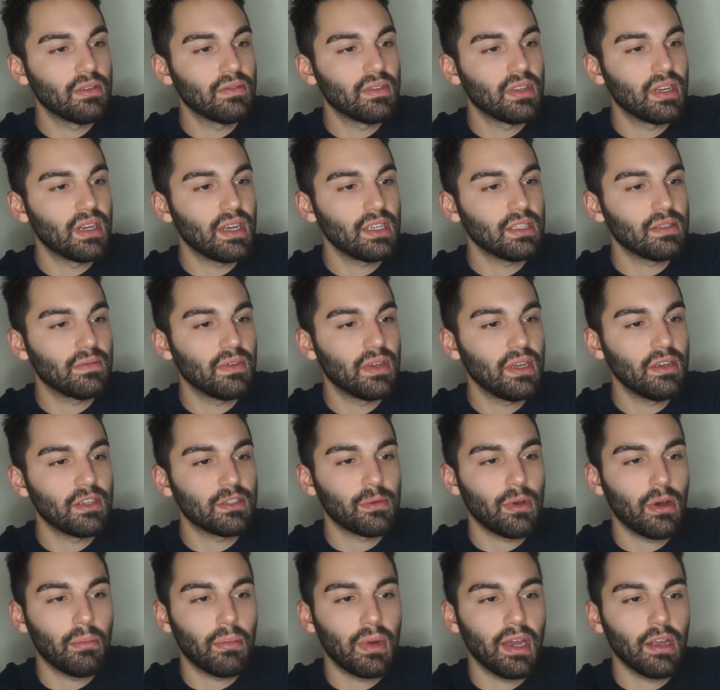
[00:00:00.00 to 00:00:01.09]
of the nice videos
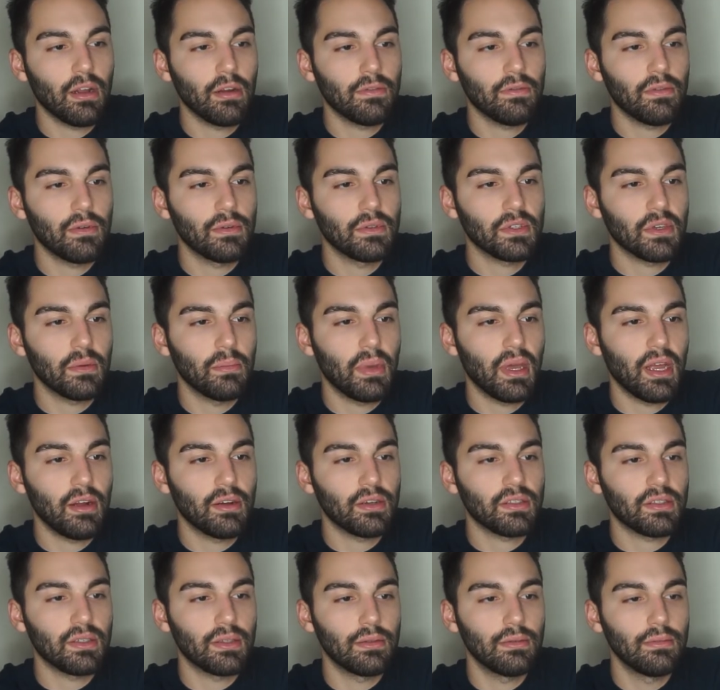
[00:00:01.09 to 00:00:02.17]
about microphones
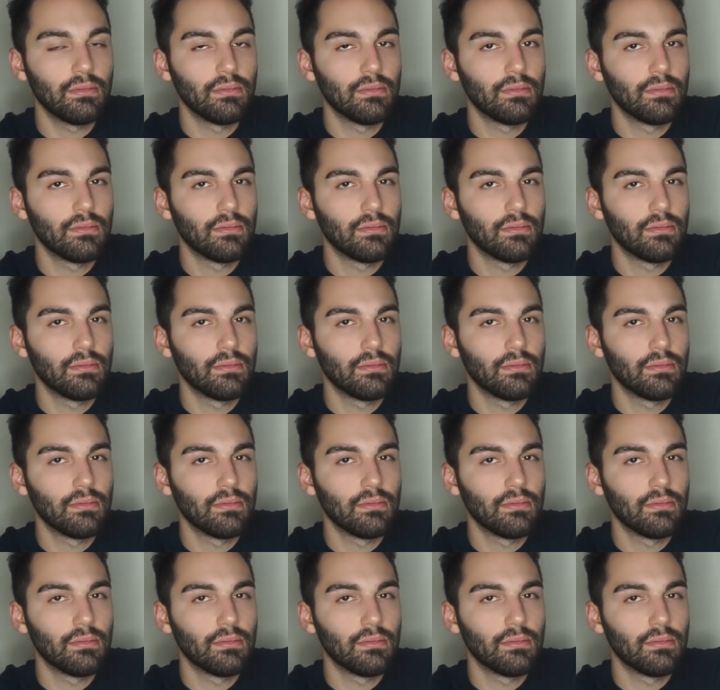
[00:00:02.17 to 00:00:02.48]
comparison,